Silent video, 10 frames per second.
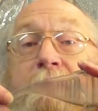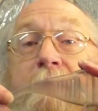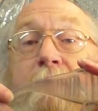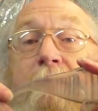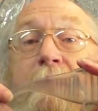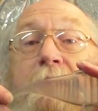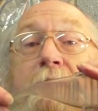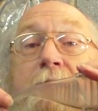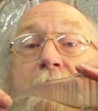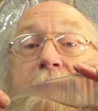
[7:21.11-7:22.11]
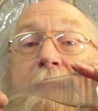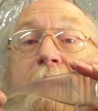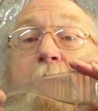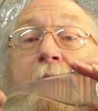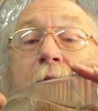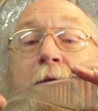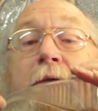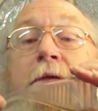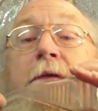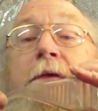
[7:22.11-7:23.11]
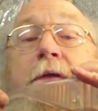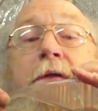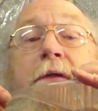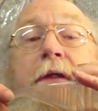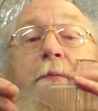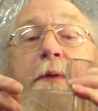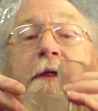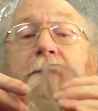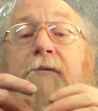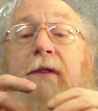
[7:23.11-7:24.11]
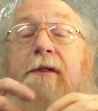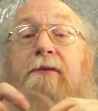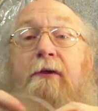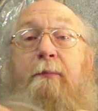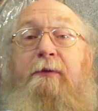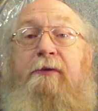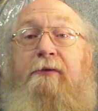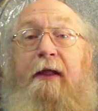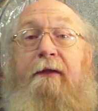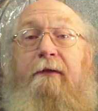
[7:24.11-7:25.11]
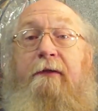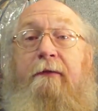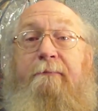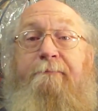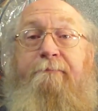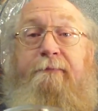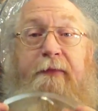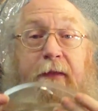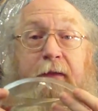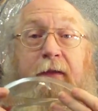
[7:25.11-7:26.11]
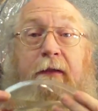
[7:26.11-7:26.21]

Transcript: Yeah, that's the CE mark. That means it's up to standard. Yeah.